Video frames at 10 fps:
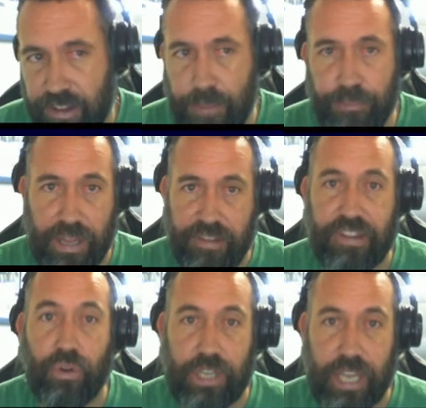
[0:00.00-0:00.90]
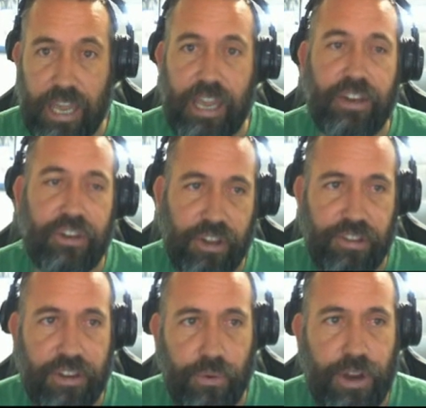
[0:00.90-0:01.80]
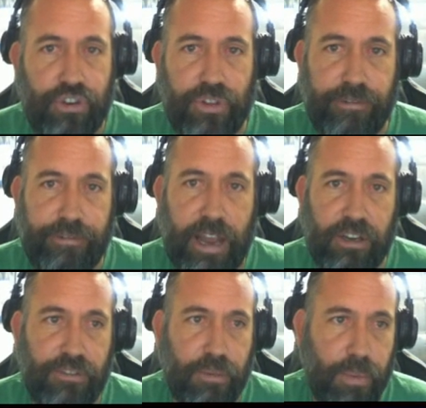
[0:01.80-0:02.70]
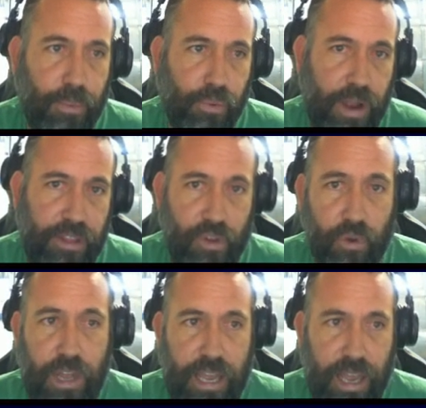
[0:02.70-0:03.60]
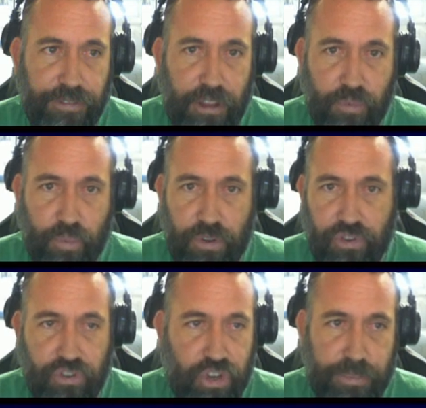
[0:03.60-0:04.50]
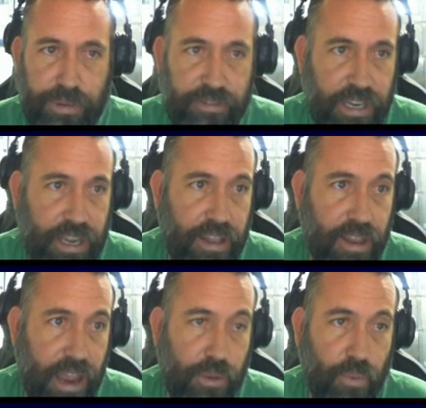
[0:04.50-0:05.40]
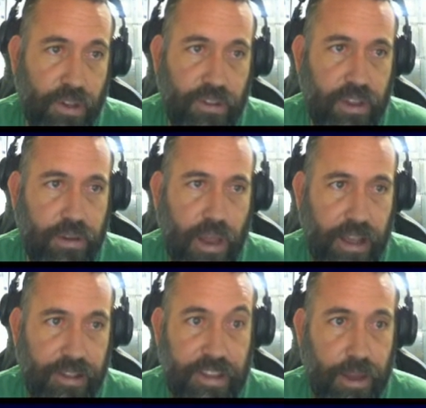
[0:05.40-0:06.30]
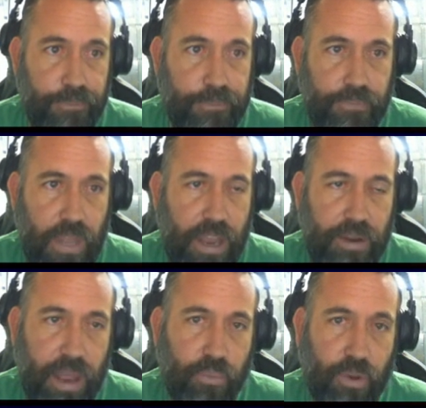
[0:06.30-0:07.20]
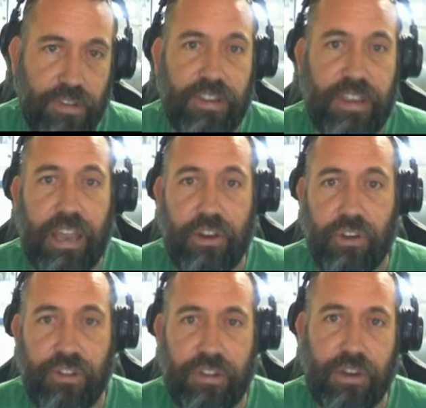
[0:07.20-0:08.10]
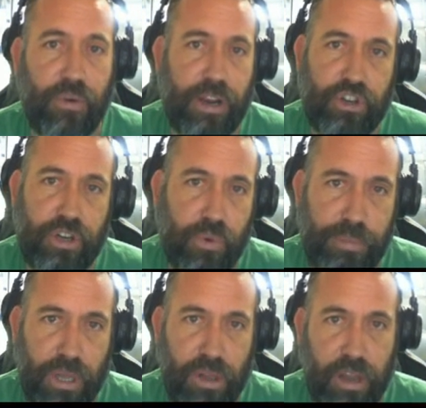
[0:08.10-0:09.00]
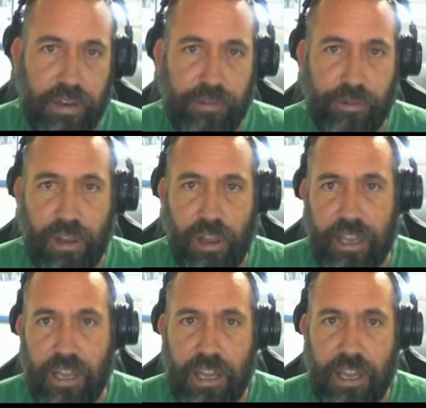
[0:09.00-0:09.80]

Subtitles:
but still taking into consideration the fact of the bubble, right? So if this was just chip EV and it wasn't ICM and wasn't taking into consideration, it would be a lot different. Like